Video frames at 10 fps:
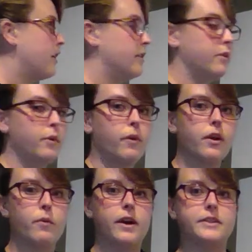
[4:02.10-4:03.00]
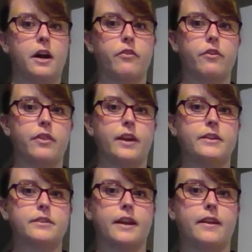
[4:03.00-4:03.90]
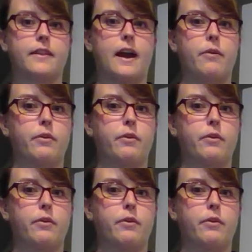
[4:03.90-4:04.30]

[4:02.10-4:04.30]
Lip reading: So we want to watch out for things like that.